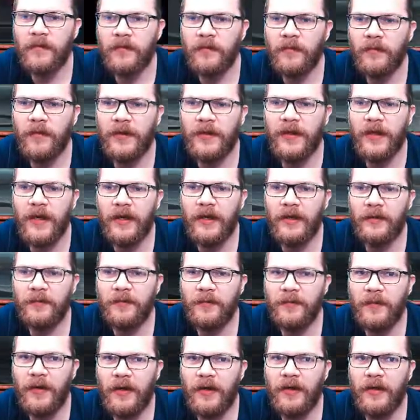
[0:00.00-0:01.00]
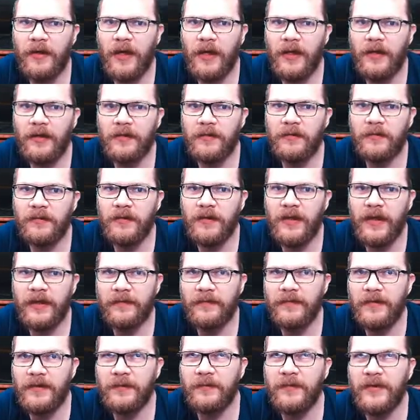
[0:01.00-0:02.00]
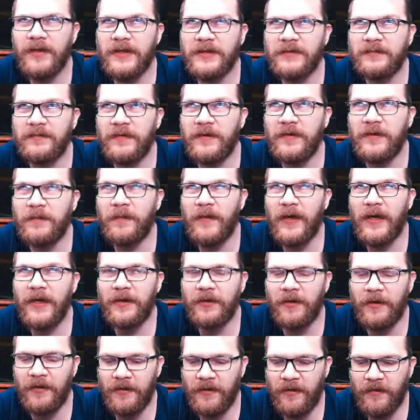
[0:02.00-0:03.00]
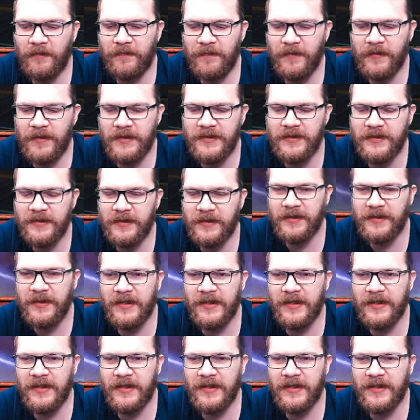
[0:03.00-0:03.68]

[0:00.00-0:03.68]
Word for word: but yeah I'll, I'll, I'll definitely because with paragon offers